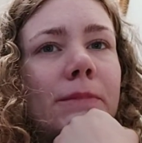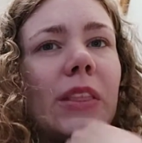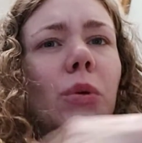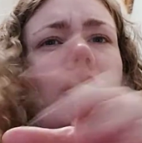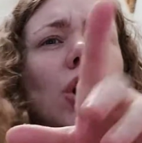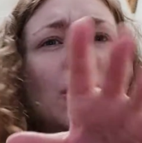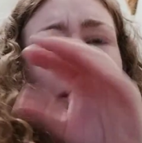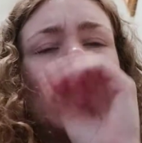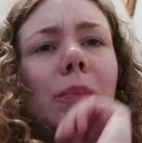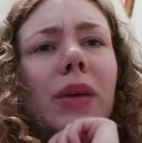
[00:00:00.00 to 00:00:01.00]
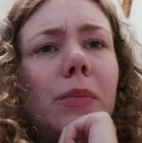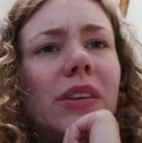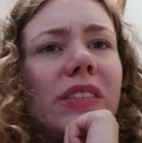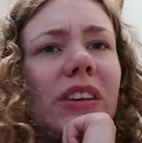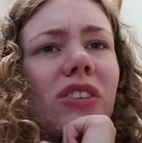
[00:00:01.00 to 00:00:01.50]
They were talking about the
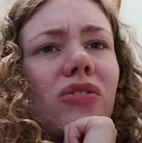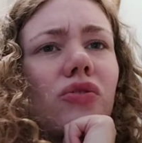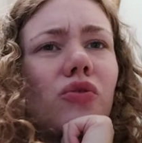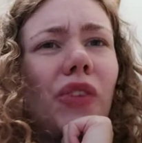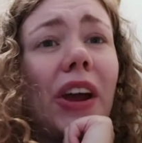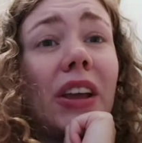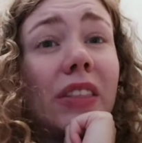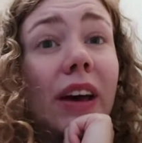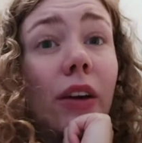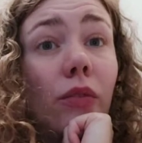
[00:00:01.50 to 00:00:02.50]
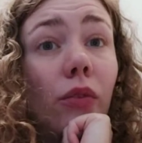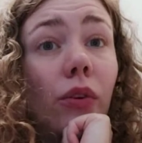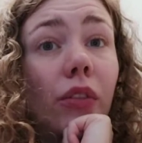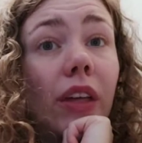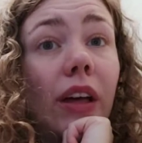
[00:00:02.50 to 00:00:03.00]
BBC strike that I
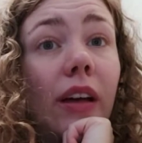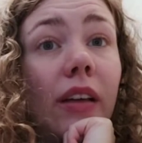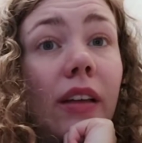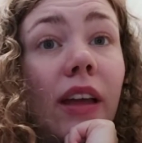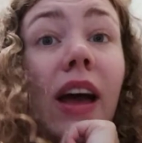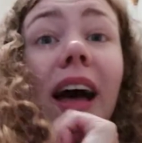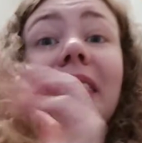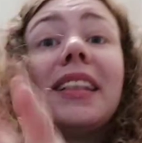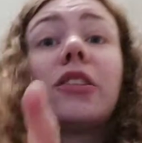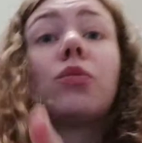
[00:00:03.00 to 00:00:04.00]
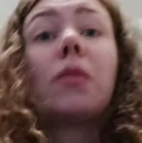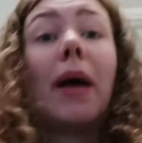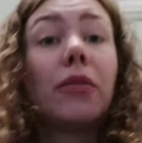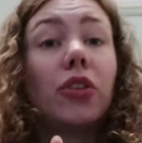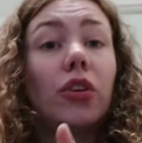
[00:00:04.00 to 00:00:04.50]
wrote there. I think this was
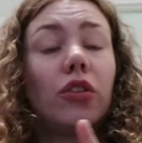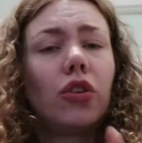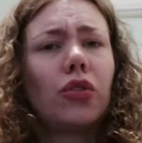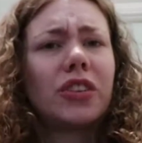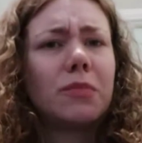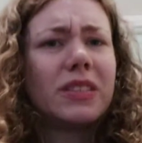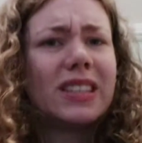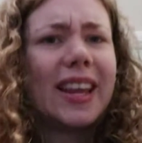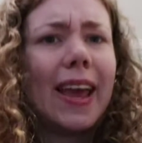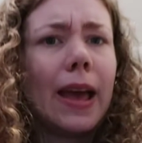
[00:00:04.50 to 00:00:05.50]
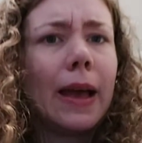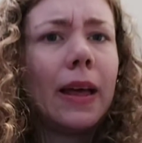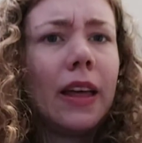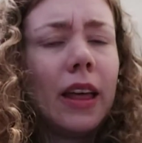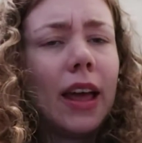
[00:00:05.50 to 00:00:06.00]
about the Christmas Day
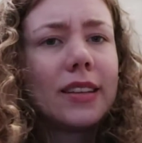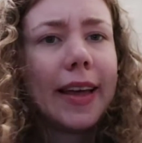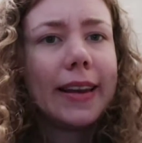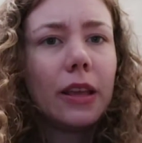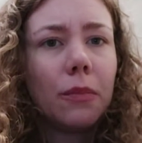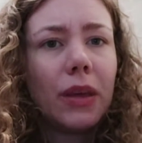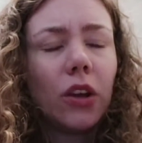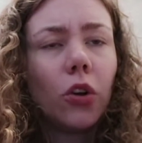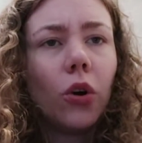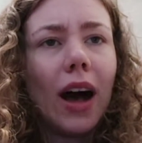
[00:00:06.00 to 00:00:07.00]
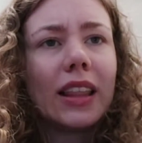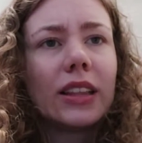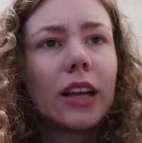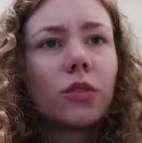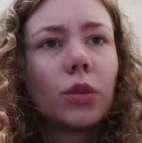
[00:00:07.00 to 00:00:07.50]
telly being cut. I
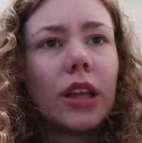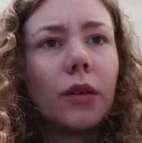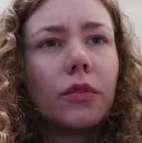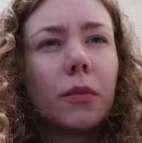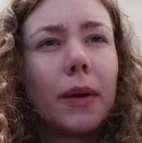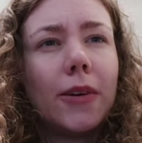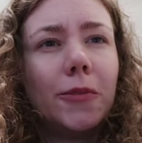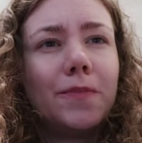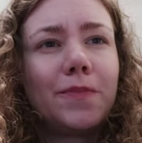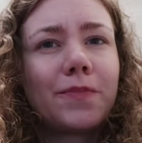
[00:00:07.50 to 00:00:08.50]
think that's what that was about.